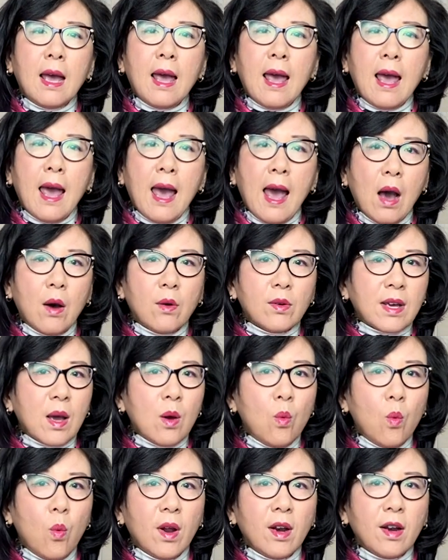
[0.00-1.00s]
How
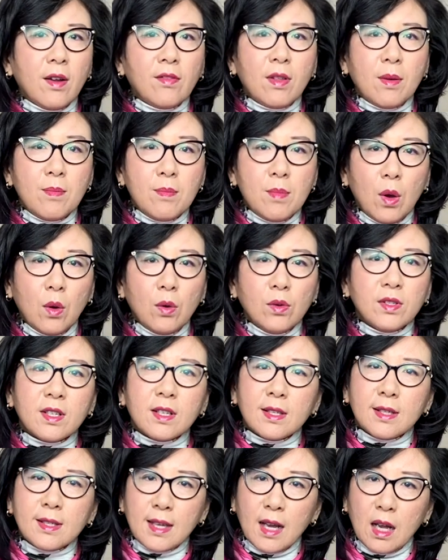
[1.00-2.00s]
can one of the most
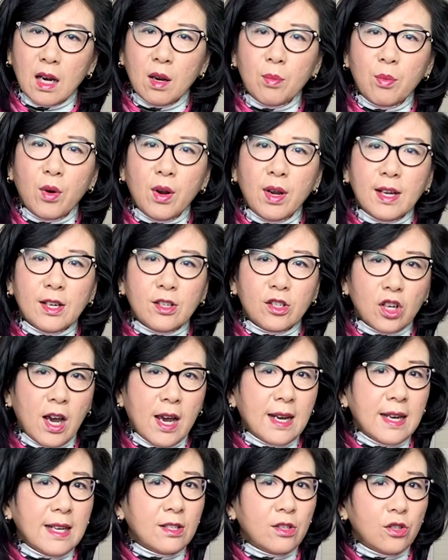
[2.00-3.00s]
celebrated
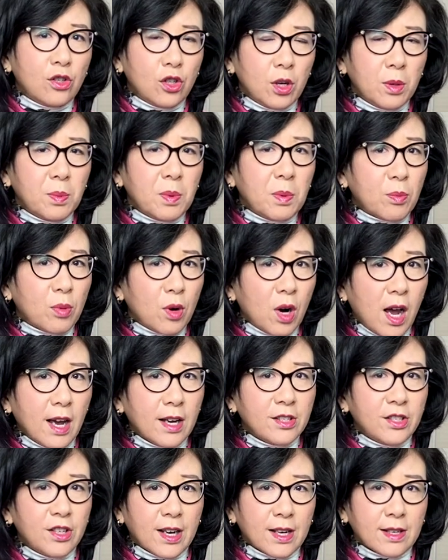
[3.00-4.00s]
Chinese chip
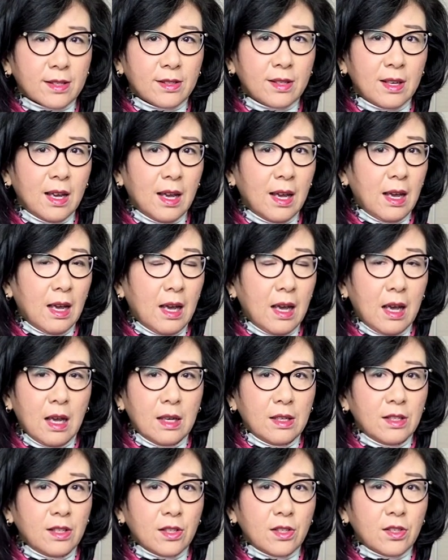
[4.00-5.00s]
projects
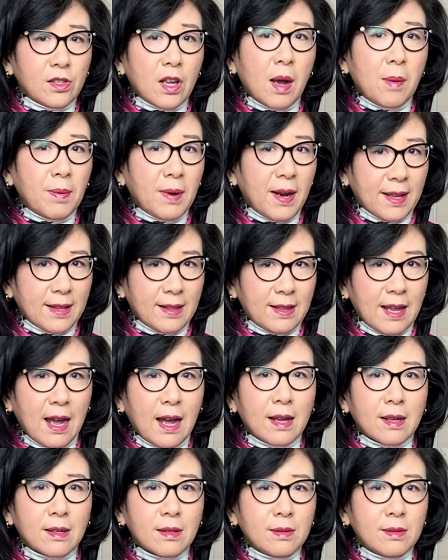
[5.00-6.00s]
just stop like
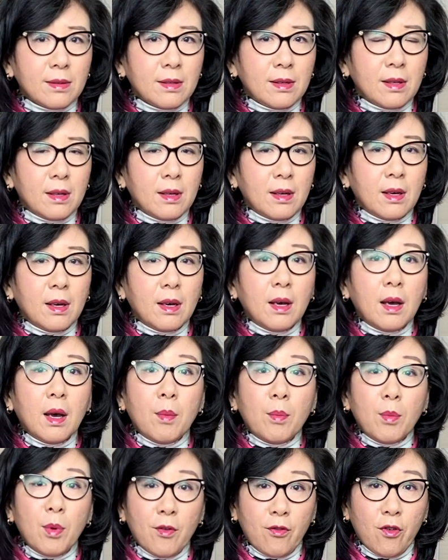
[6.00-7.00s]
that?
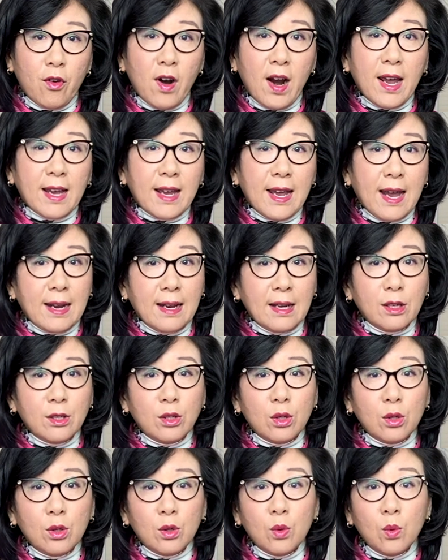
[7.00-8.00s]
Before I get
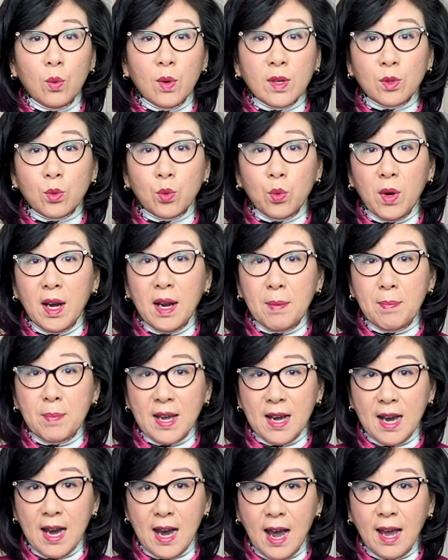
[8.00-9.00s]
into what's really
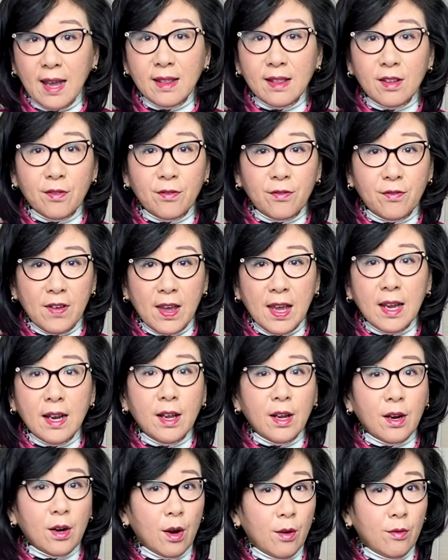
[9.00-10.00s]
behind the
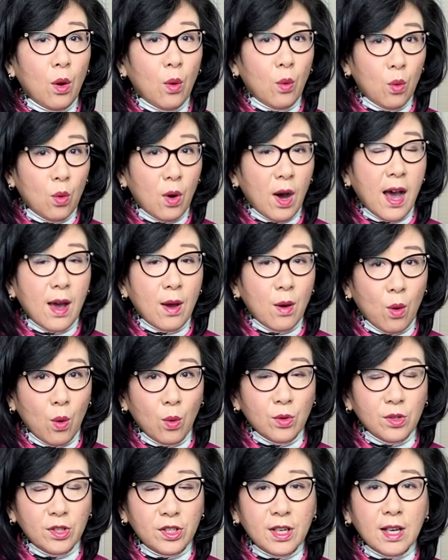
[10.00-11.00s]
failure of Wuhan
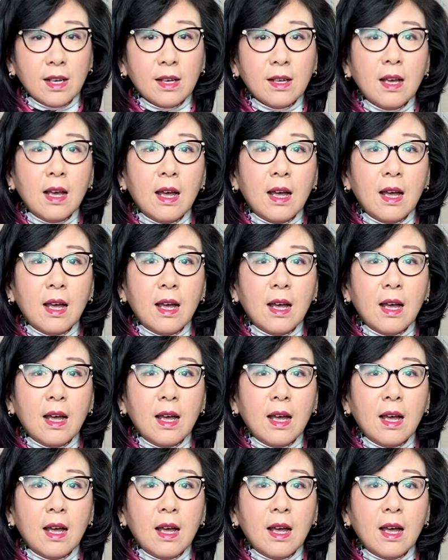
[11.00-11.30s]
Hongxin,